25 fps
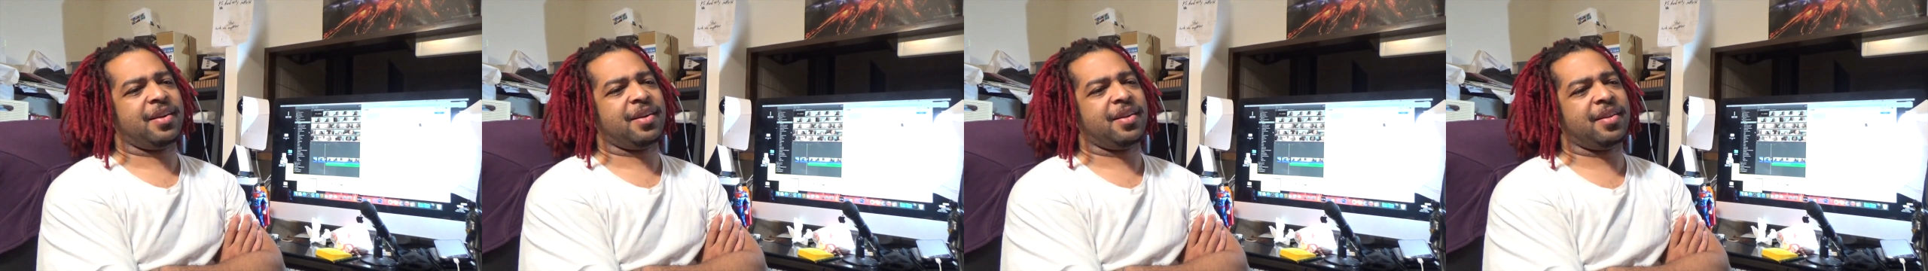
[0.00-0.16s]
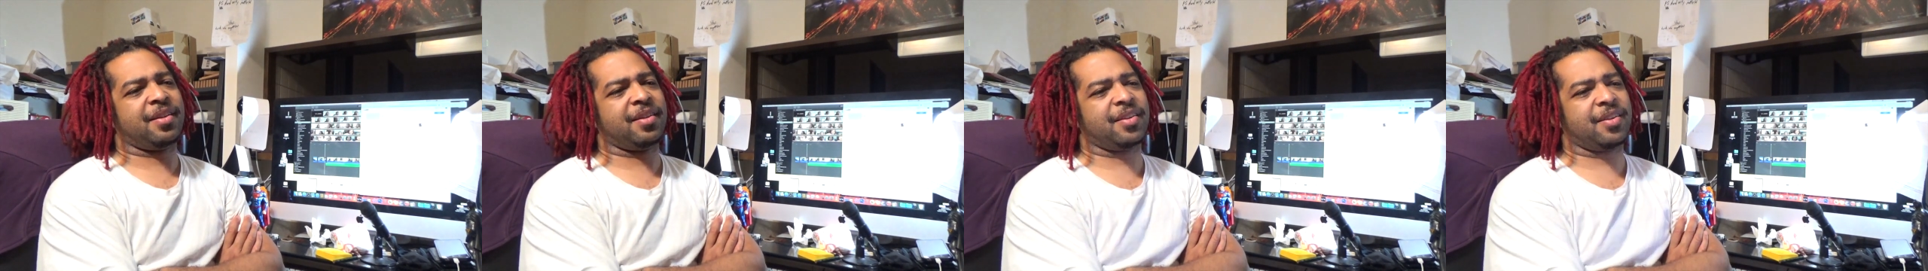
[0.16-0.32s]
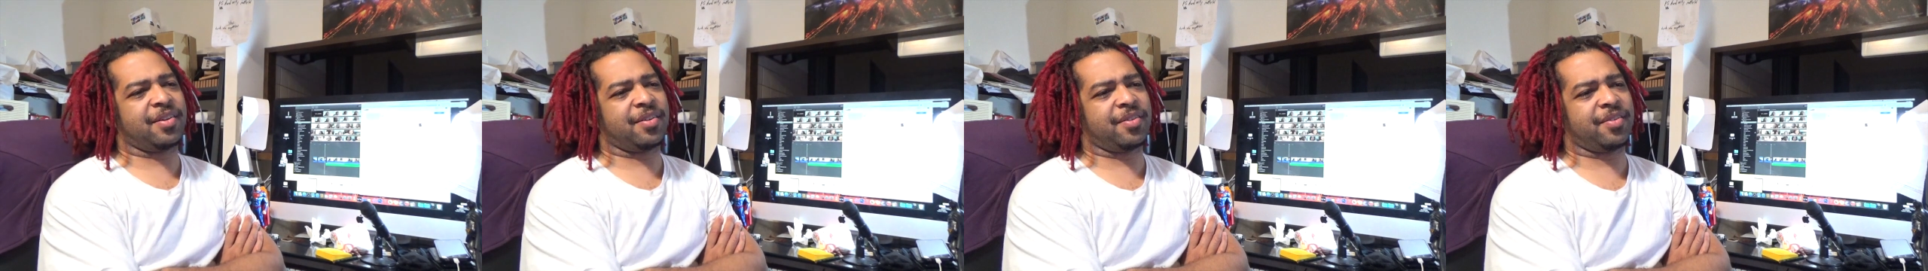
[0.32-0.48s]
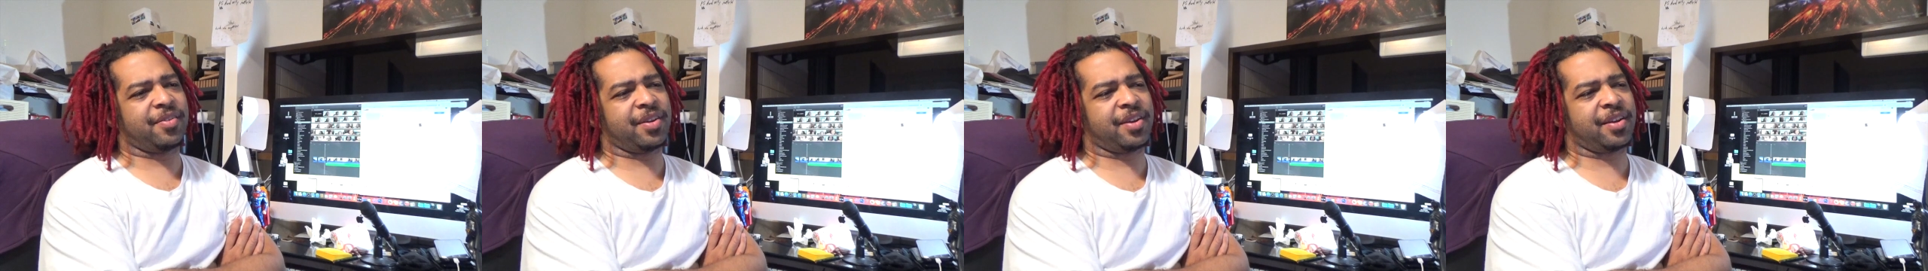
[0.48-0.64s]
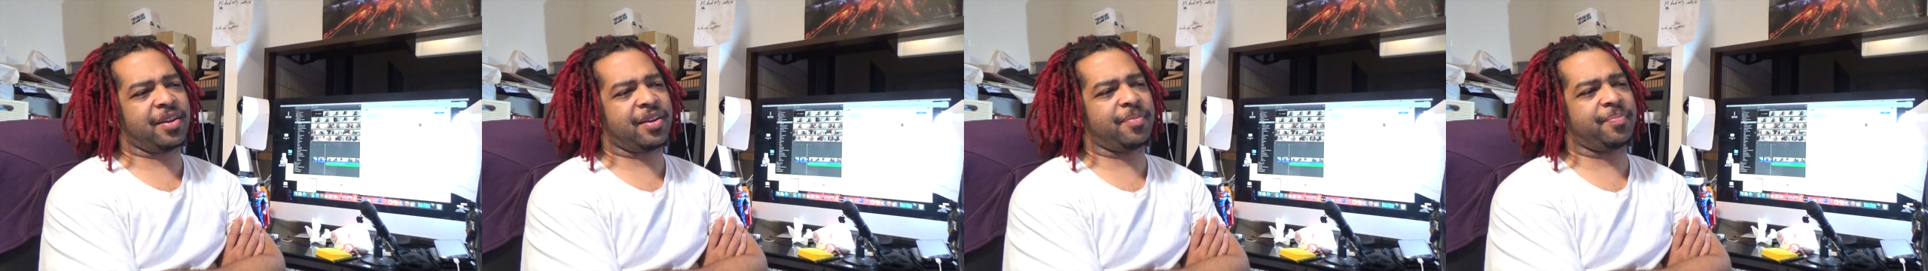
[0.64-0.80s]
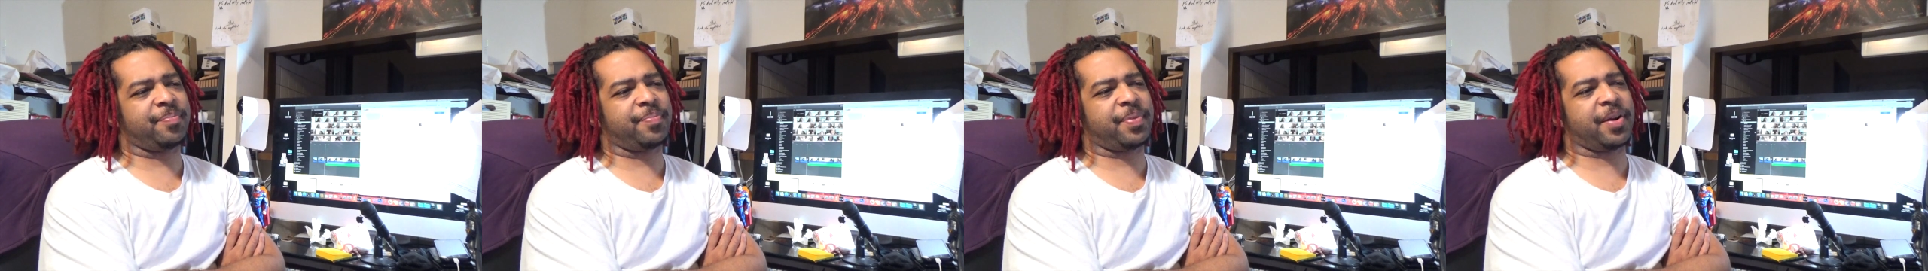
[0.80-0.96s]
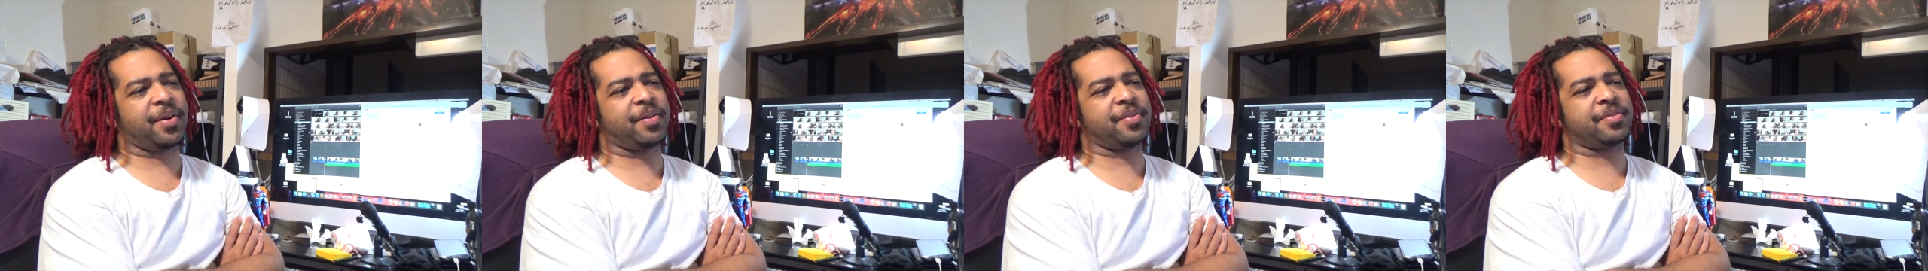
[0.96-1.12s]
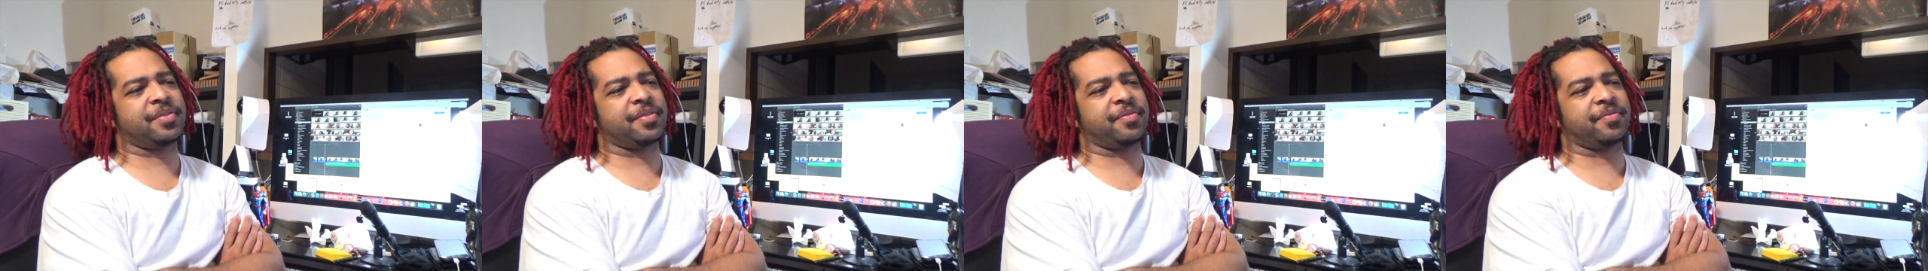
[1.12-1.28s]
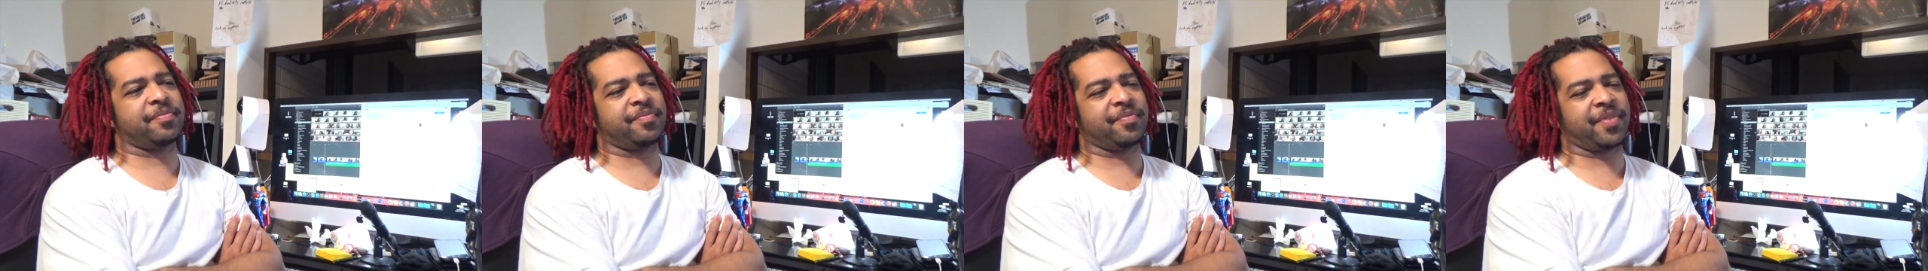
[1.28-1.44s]
you know, in
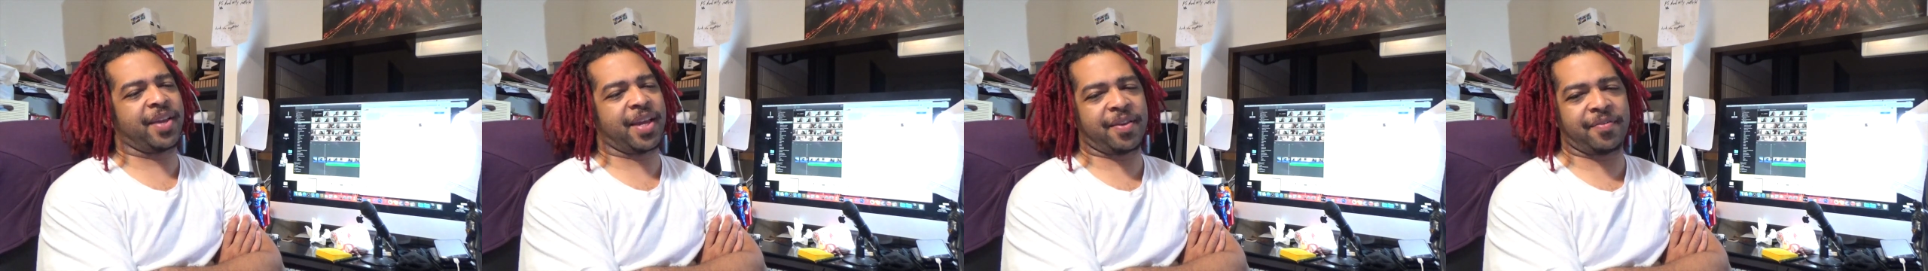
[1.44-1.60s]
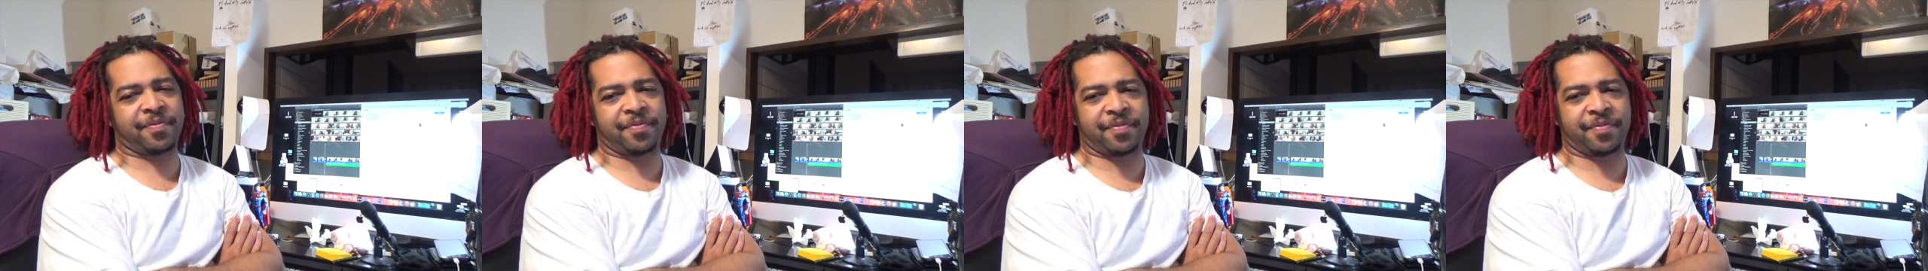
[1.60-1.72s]
comparison, like,